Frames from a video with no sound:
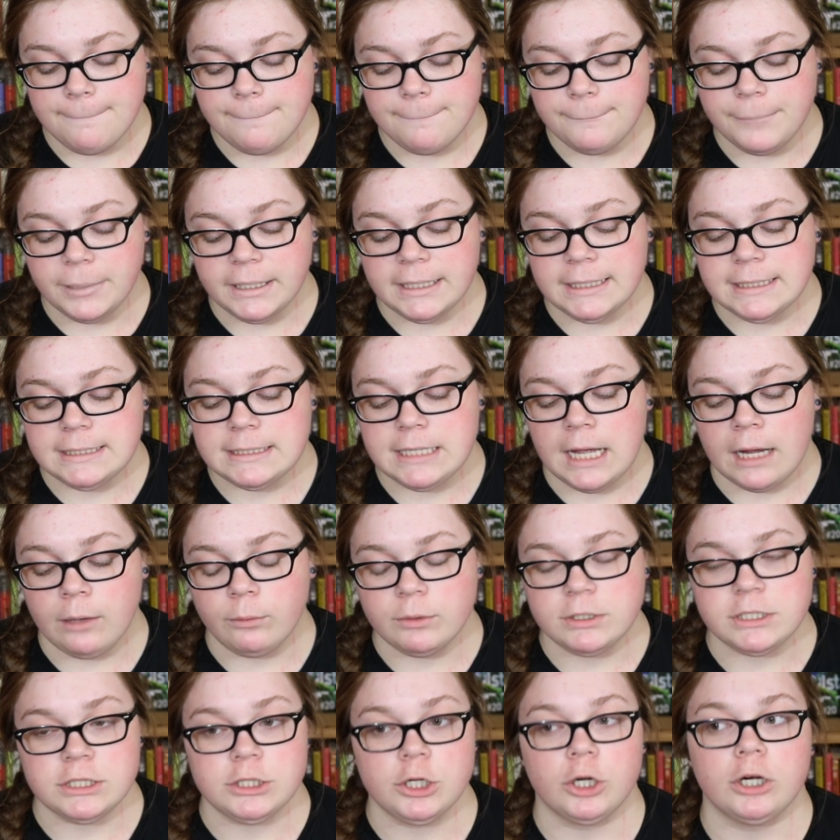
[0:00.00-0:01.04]
but I
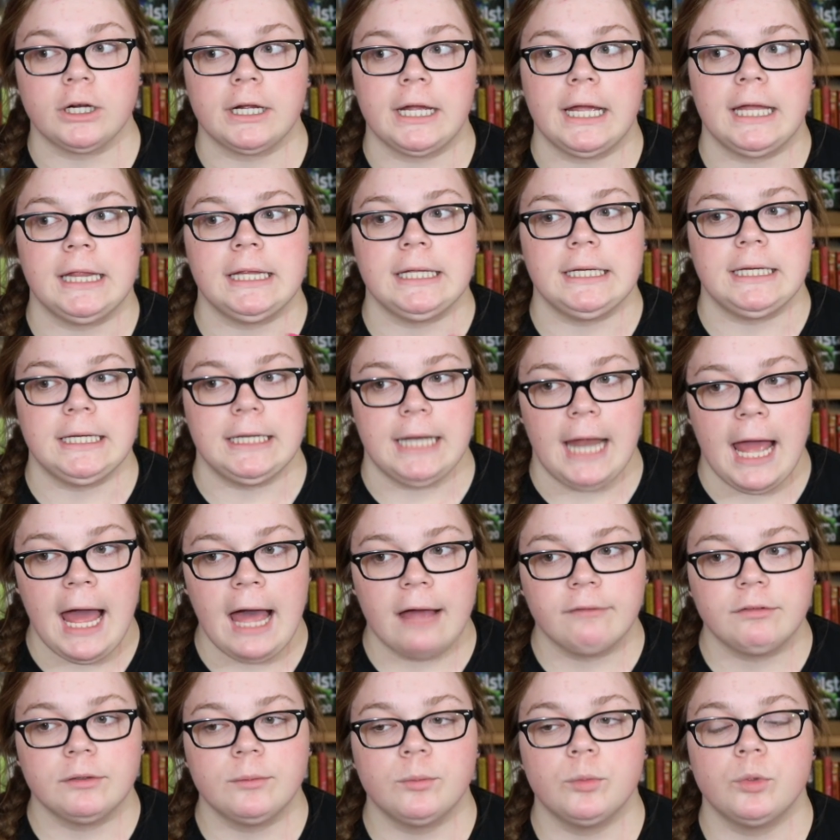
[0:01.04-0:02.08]
went to Target and they didn't
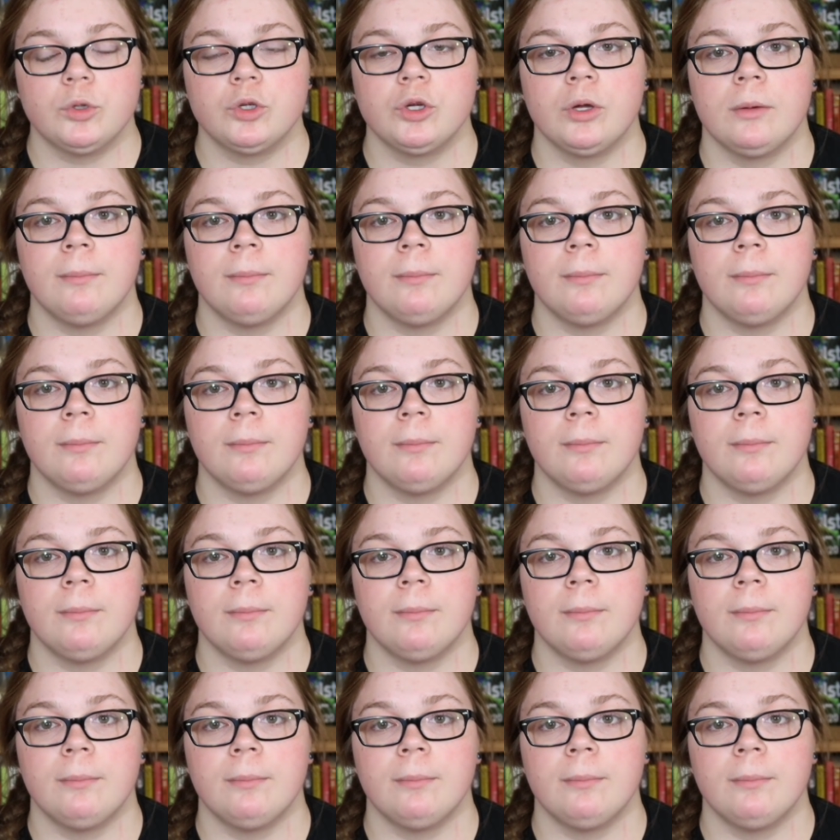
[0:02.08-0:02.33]
have them,